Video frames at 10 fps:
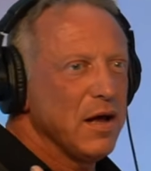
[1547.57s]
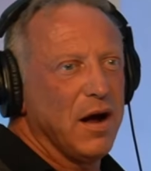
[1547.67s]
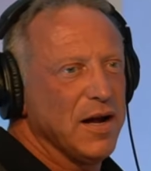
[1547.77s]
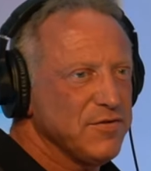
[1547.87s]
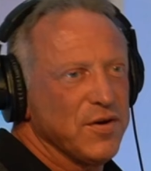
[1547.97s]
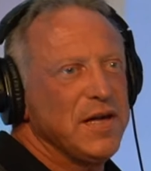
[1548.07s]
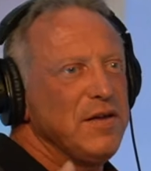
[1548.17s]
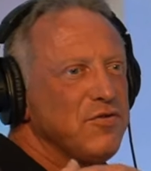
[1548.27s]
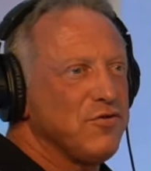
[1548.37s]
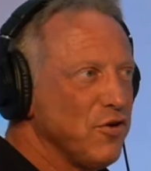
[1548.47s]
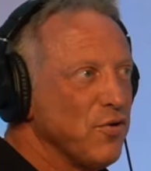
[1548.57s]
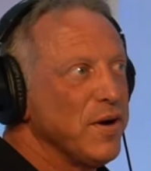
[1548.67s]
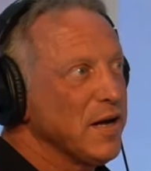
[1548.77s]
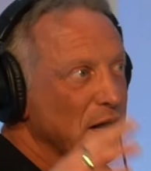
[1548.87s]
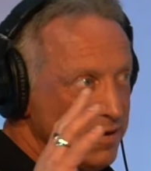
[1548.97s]
All right, so he's
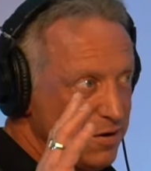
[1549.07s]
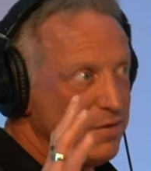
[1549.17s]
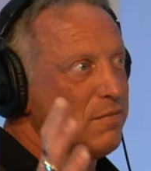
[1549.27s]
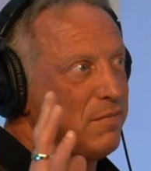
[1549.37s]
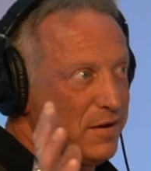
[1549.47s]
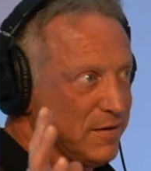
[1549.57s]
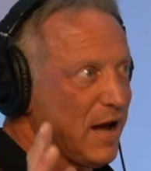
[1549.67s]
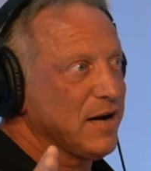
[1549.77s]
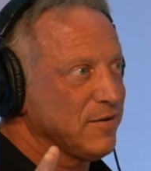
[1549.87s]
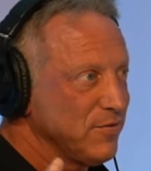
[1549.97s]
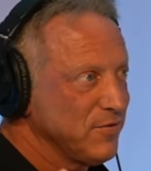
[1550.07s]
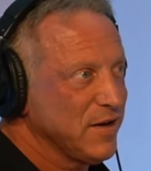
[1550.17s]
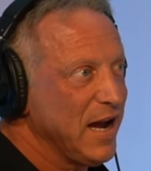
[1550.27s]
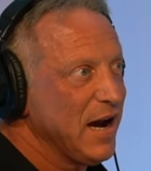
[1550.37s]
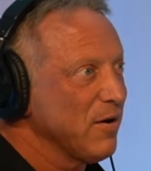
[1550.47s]
doing under a doctor's
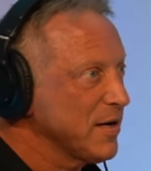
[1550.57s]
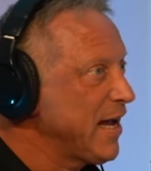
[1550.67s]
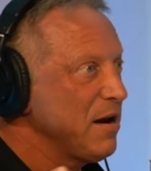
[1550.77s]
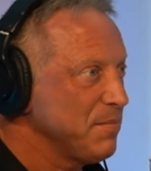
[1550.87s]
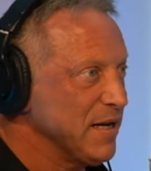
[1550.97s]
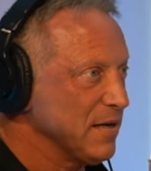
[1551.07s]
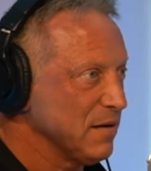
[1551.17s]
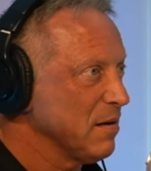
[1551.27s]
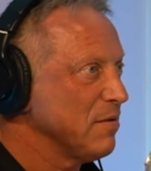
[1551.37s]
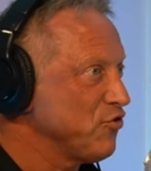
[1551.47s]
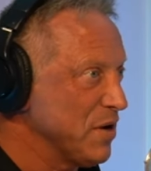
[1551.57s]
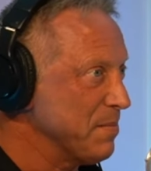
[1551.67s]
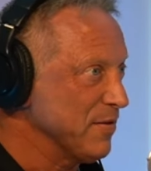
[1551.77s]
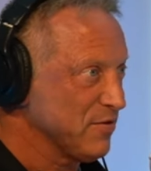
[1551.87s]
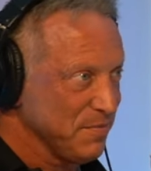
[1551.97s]
care ketamine yeah.
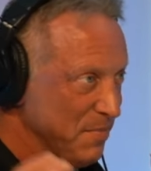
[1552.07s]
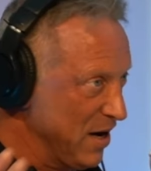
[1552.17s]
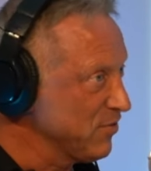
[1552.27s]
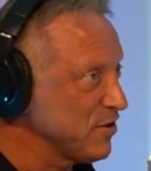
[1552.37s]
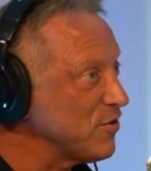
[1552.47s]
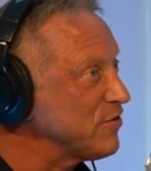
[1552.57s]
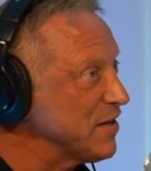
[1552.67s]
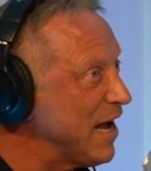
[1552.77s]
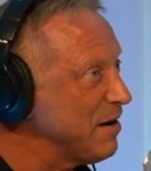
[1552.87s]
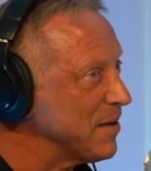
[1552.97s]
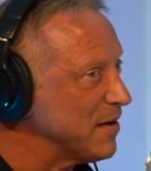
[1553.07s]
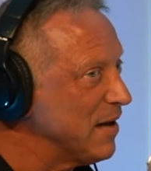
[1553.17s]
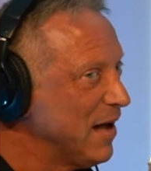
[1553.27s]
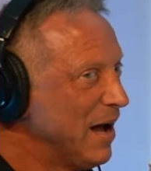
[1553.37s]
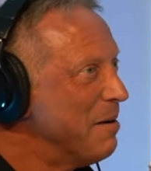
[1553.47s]
treatments, microdosing ketamine.
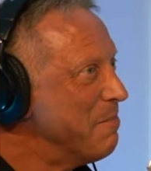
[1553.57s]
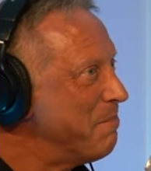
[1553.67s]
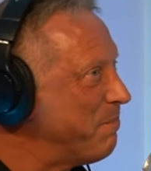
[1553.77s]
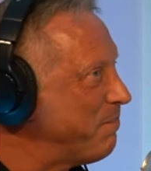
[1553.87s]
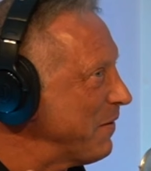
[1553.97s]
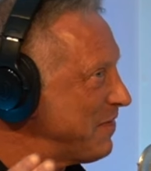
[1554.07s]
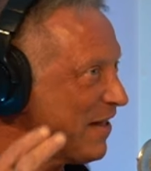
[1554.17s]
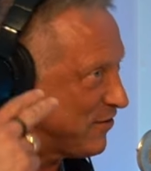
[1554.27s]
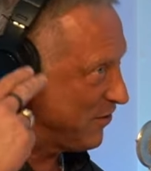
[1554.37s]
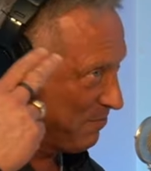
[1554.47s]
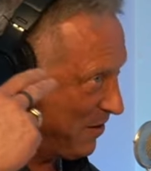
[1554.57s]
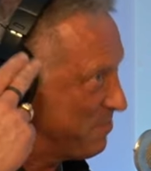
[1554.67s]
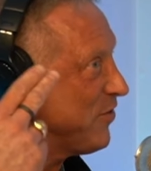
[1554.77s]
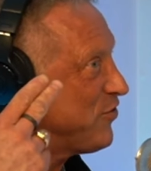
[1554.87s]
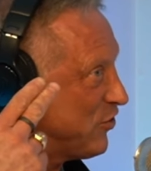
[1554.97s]
But then something
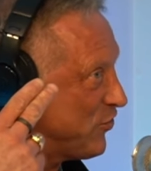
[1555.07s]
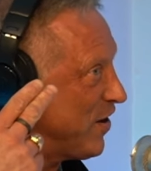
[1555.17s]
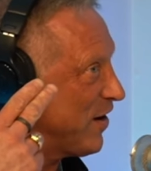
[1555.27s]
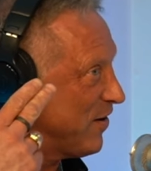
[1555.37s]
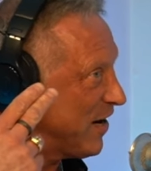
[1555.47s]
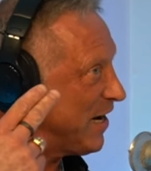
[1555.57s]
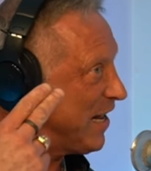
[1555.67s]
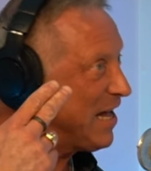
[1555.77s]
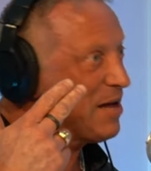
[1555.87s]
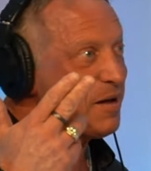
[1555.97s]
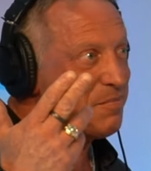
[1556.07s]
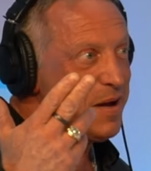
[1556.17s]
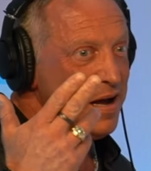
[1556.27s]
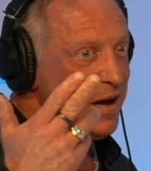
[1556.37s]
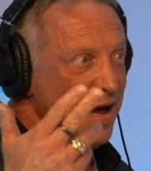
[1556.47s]
must have triggered in him
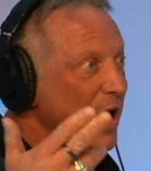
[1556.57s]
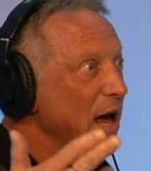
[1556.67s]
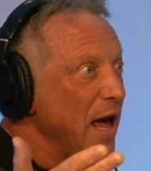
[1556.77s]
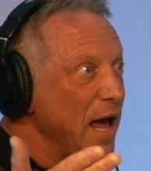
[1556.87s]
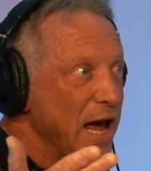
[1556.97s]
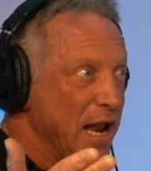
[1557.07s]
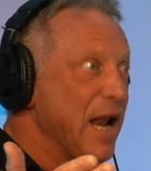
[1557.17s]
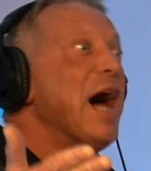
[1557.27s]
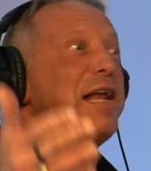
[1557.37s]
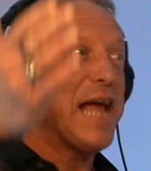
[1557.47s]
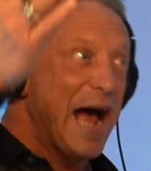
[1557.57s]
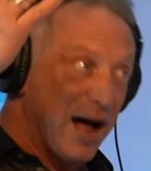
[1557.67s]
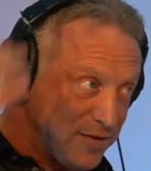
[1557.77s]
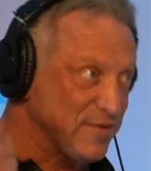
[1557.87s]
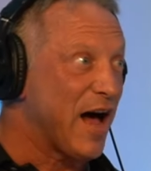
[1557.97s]
and on the
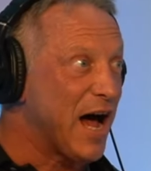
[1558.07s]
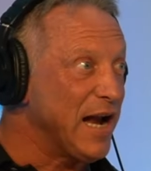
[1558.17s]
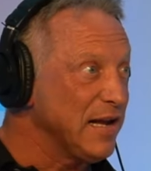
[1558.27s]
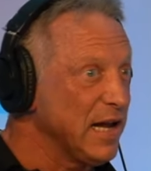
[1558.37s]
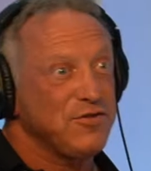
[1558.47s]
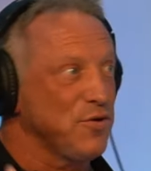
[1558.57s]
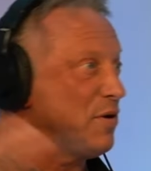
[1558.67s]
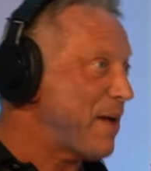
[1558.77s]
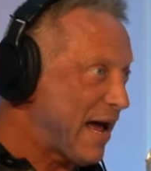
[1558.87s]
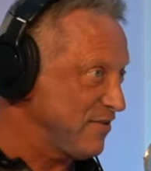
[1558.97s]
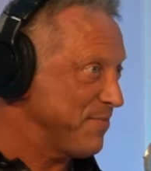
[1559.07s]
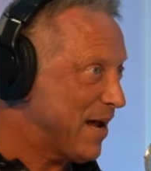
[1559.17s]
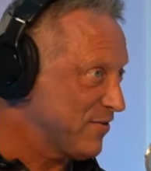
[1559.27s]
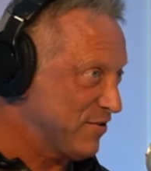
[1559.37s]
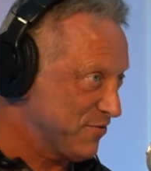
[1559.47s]
outside, he's doing mass
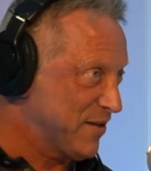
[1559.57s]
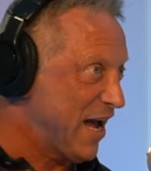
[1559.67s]
amounts of